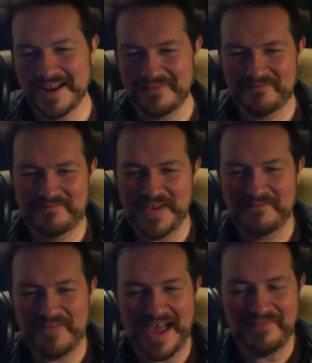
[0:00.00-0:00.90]
it
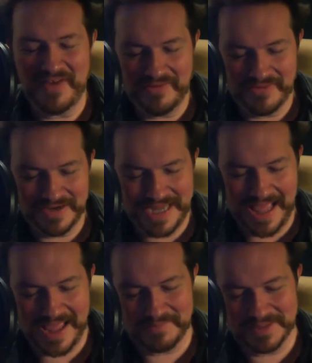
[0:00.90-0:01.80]
500
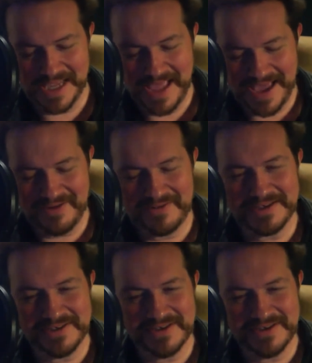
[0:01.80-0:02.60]
times. How could you?